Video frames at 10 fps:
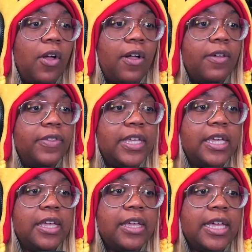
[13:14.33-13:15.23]
all
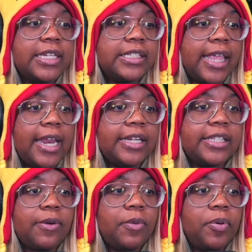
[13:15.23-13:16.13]
the
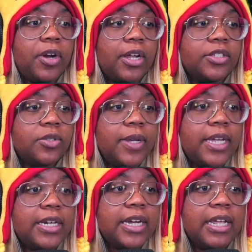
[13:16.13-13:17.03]
aesthetics that were put onto it.